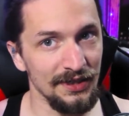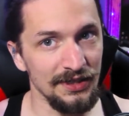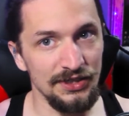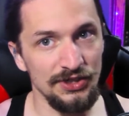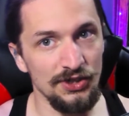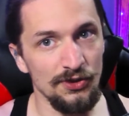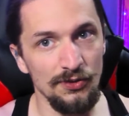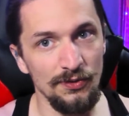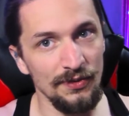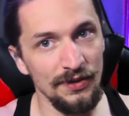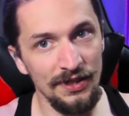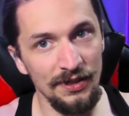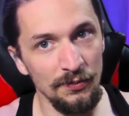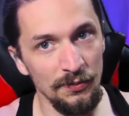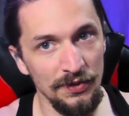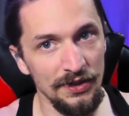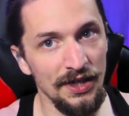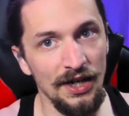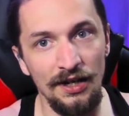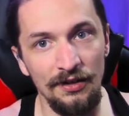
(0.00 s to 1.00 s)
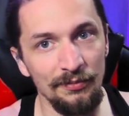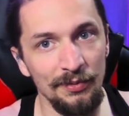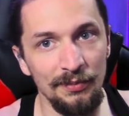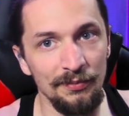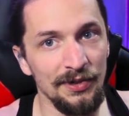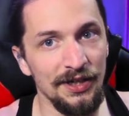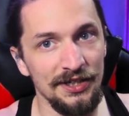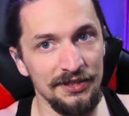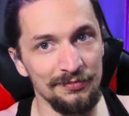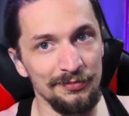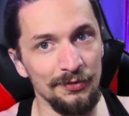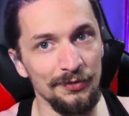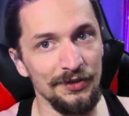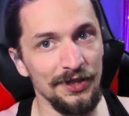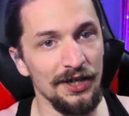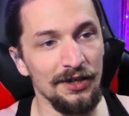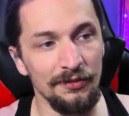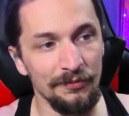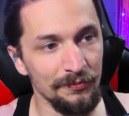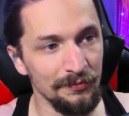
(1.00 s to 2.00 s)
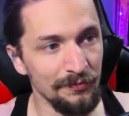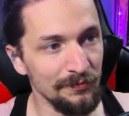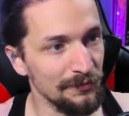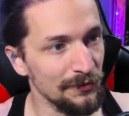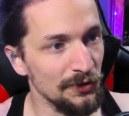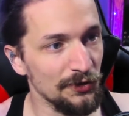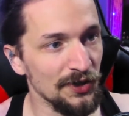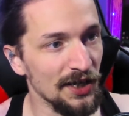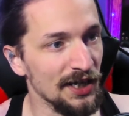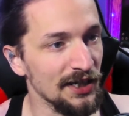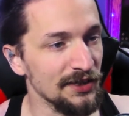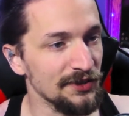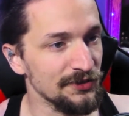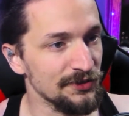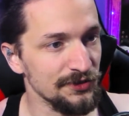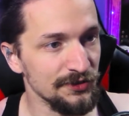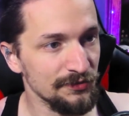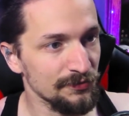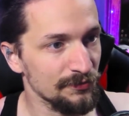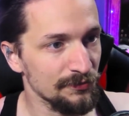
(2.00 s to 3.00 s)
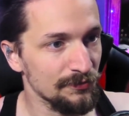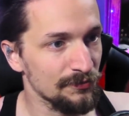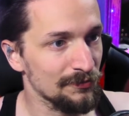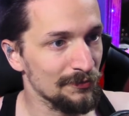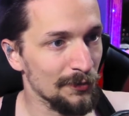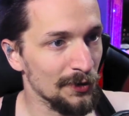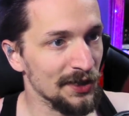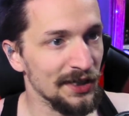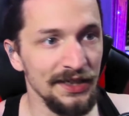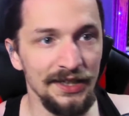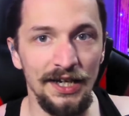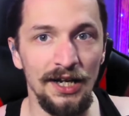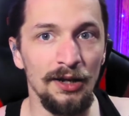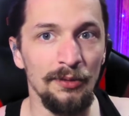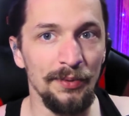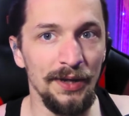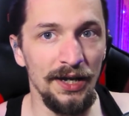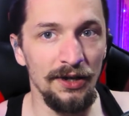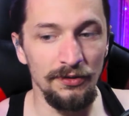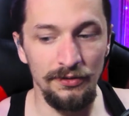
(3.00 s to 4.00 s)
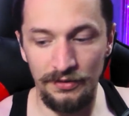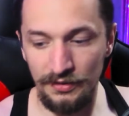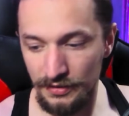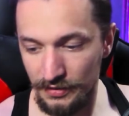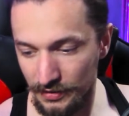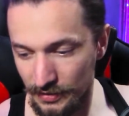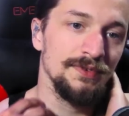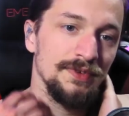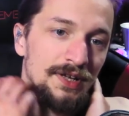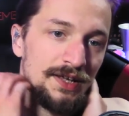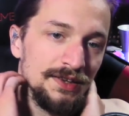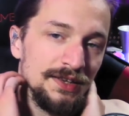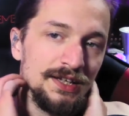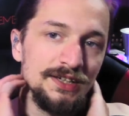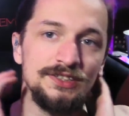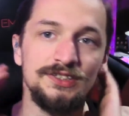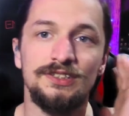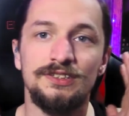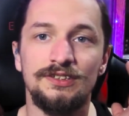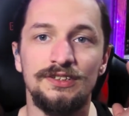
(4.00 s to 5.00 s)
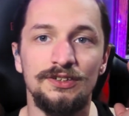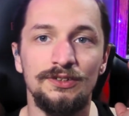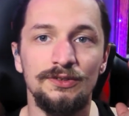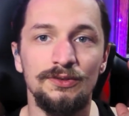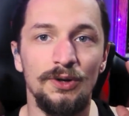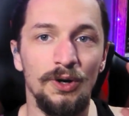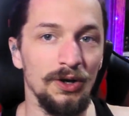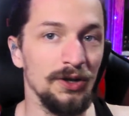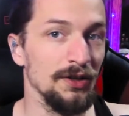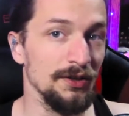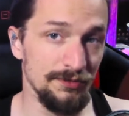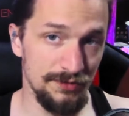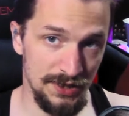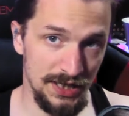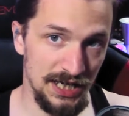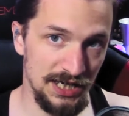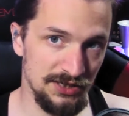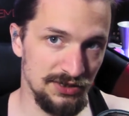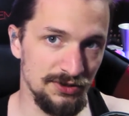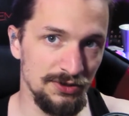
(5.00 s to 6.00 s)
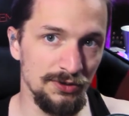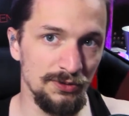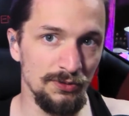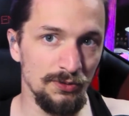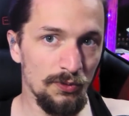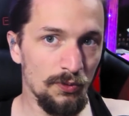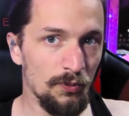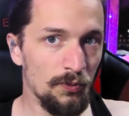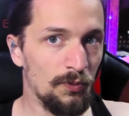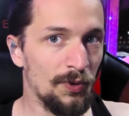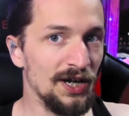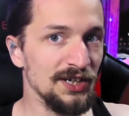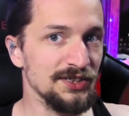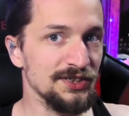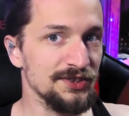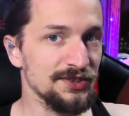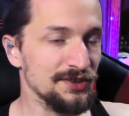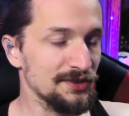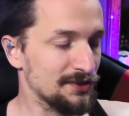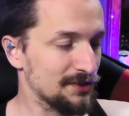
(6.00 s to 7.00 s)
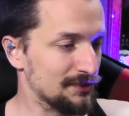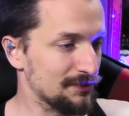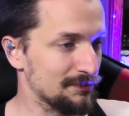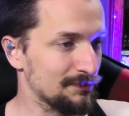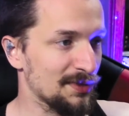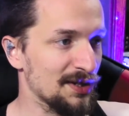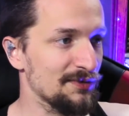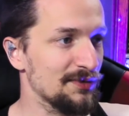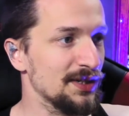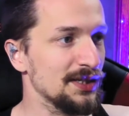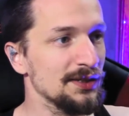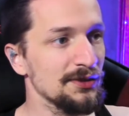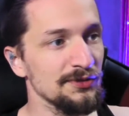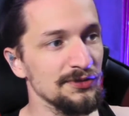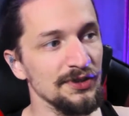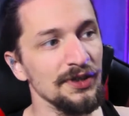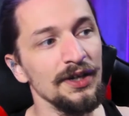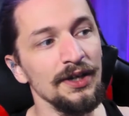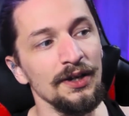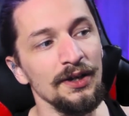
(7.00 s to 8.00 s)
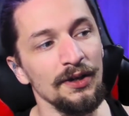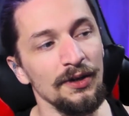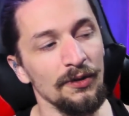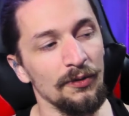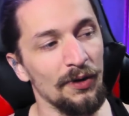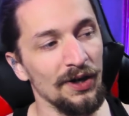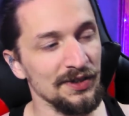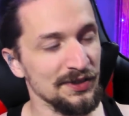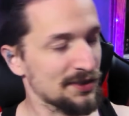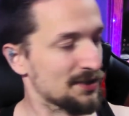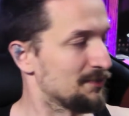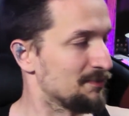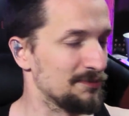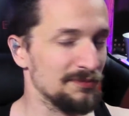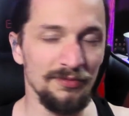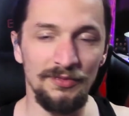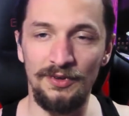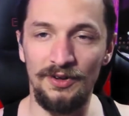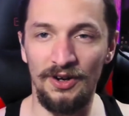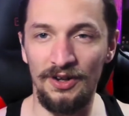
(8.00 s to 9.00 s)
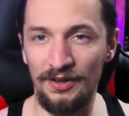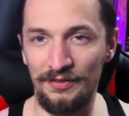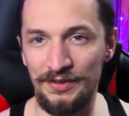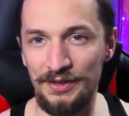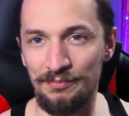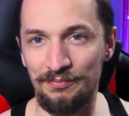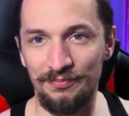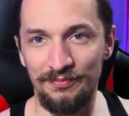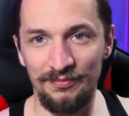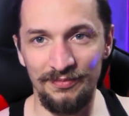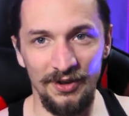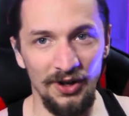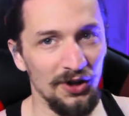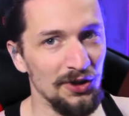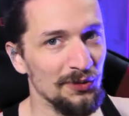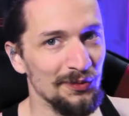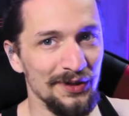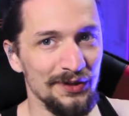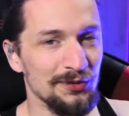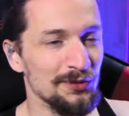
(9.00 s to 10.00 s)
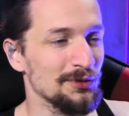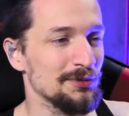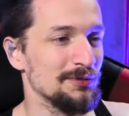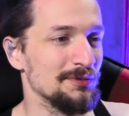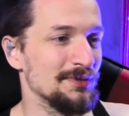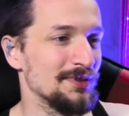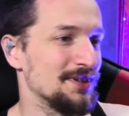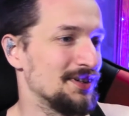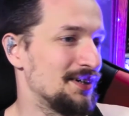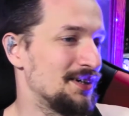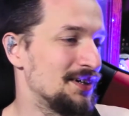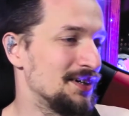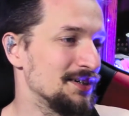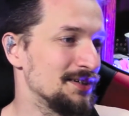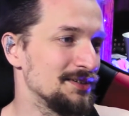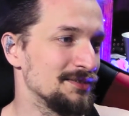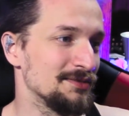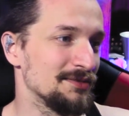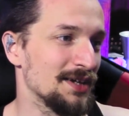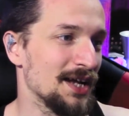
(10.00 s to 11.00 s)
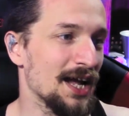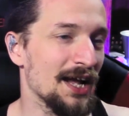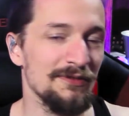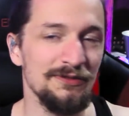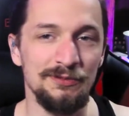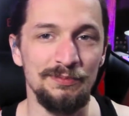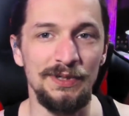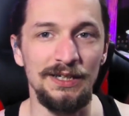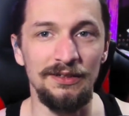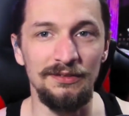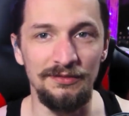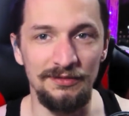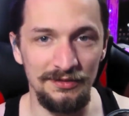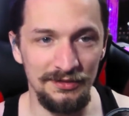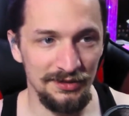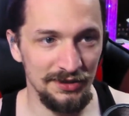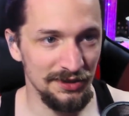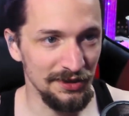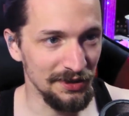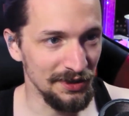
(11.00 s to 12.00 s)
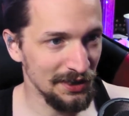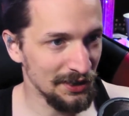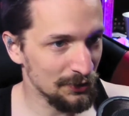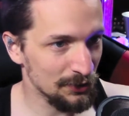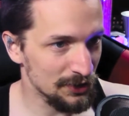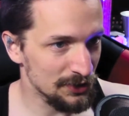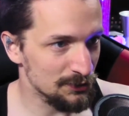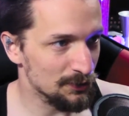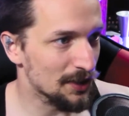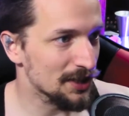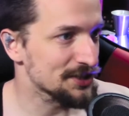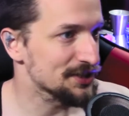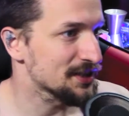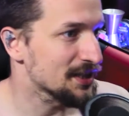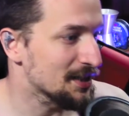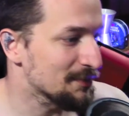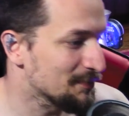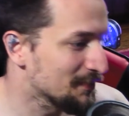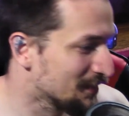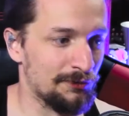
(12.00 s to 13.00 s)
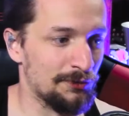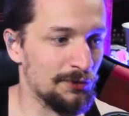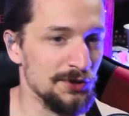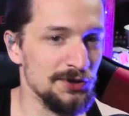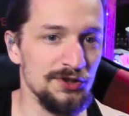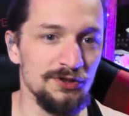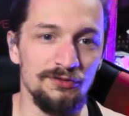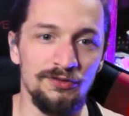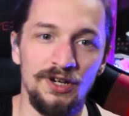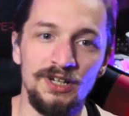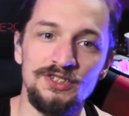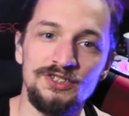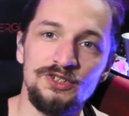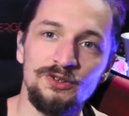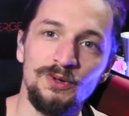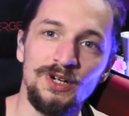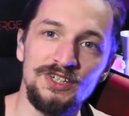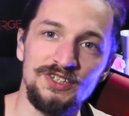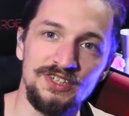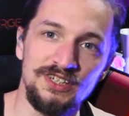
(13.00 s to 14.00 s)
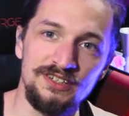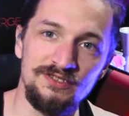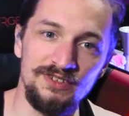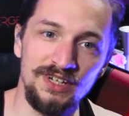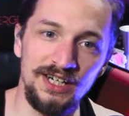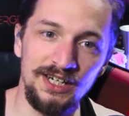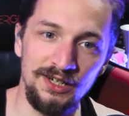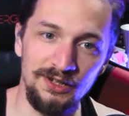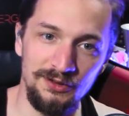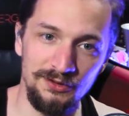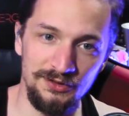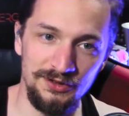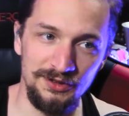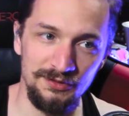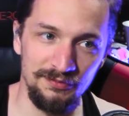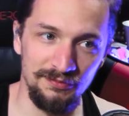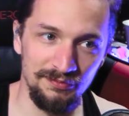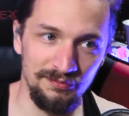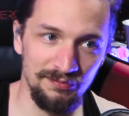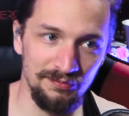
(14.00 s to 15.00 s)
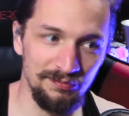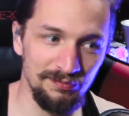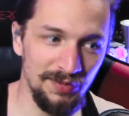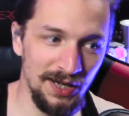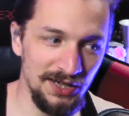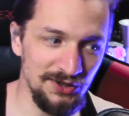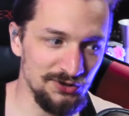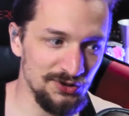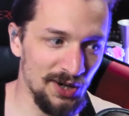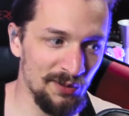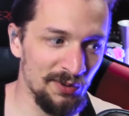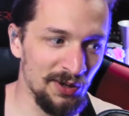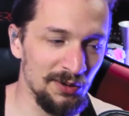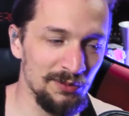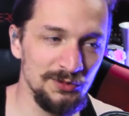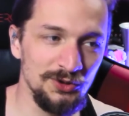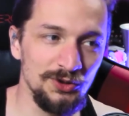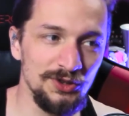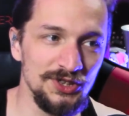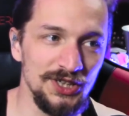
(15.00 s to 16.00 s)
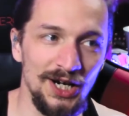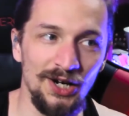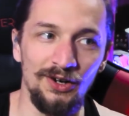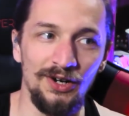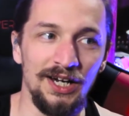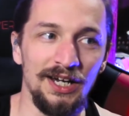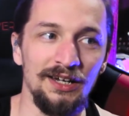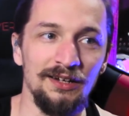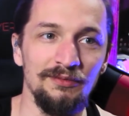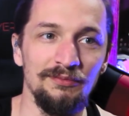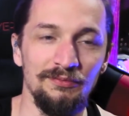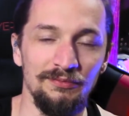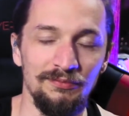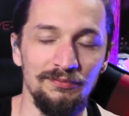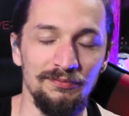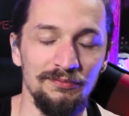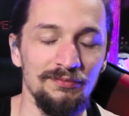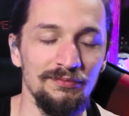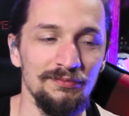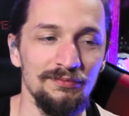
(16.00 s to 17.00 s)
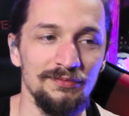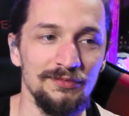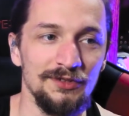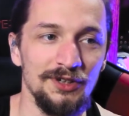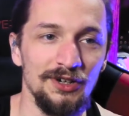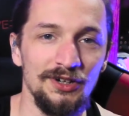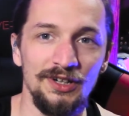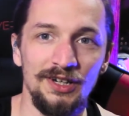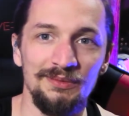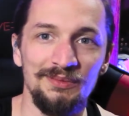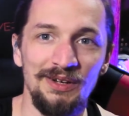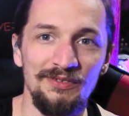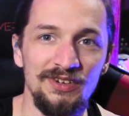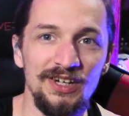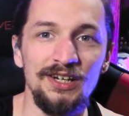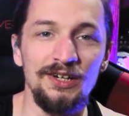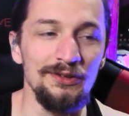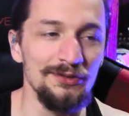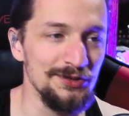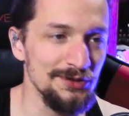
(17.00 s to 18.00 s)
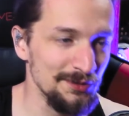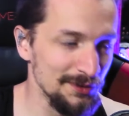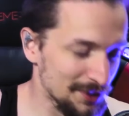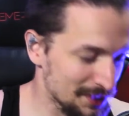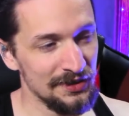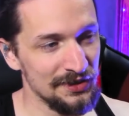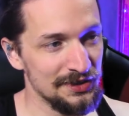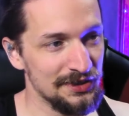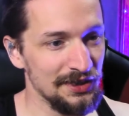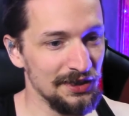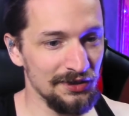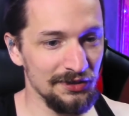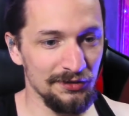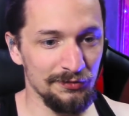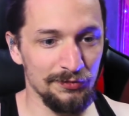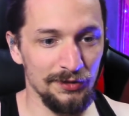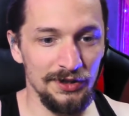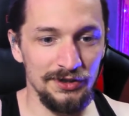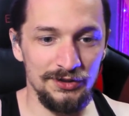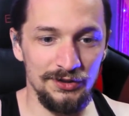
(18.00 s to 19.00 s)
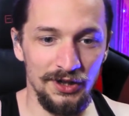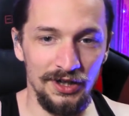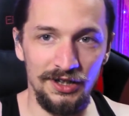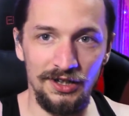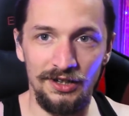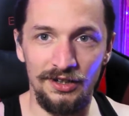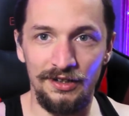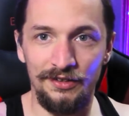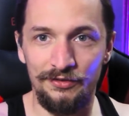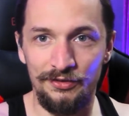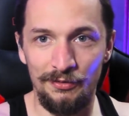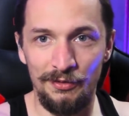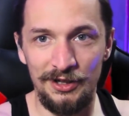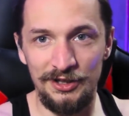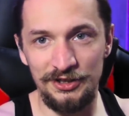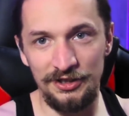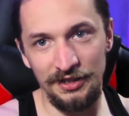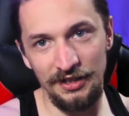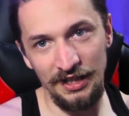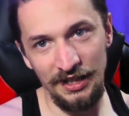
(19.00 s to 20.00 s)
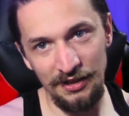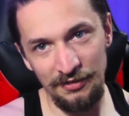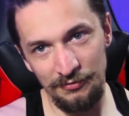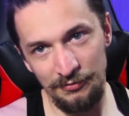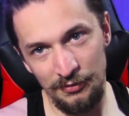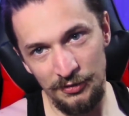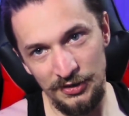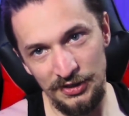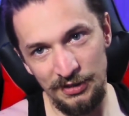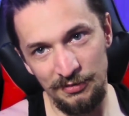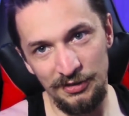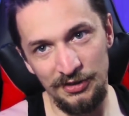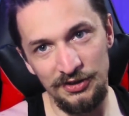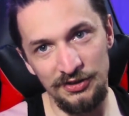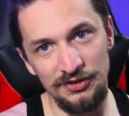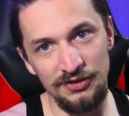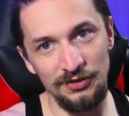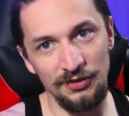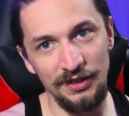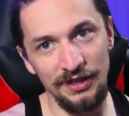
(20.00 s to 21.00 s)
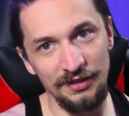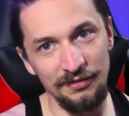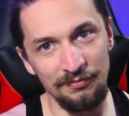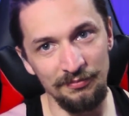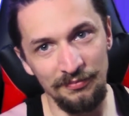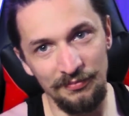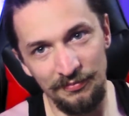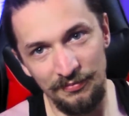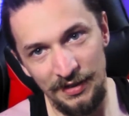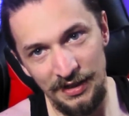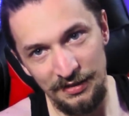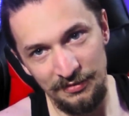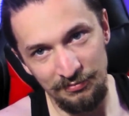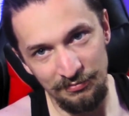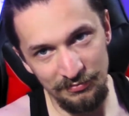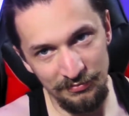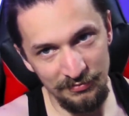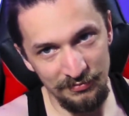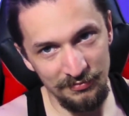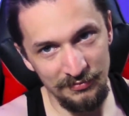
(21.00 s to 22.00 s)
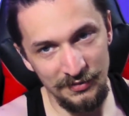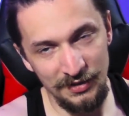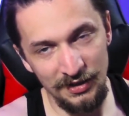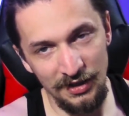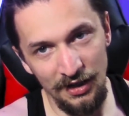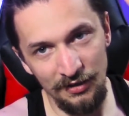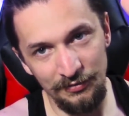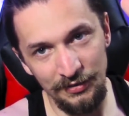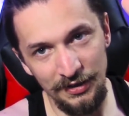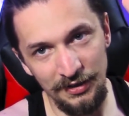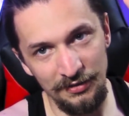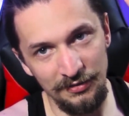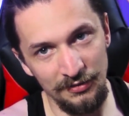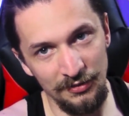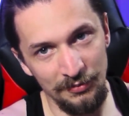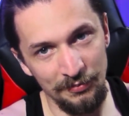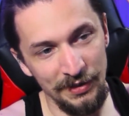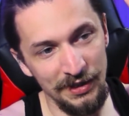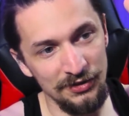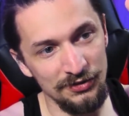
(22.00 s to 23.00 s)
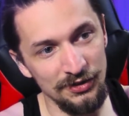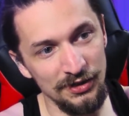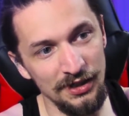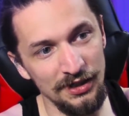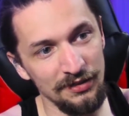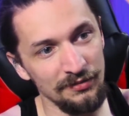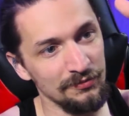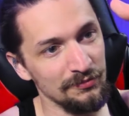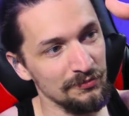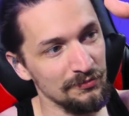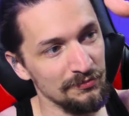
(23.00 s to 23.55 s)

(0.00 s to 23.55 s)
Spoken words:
So it would not have been possible without you guys working to help out. And thanks to all of you guys who watch my videos. Watch them, all of them, all the way through on half speed to increase watch time. Force your friends to watch these videos by strapping them to a chair and turning on my videos. Steal your friends' credit card information and force them to join my Ko-fi or Patreon.